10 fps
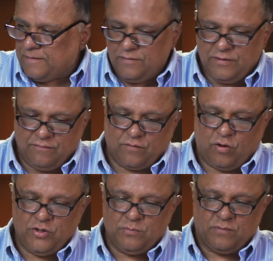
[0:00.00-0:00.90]
the
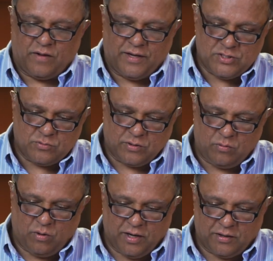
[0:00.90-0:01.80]
volume of ice
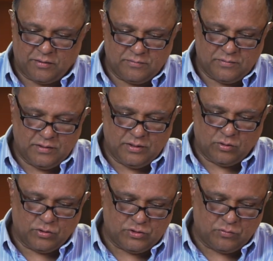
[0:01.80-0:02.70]
required in
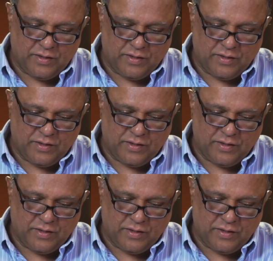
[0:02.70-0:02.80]
order to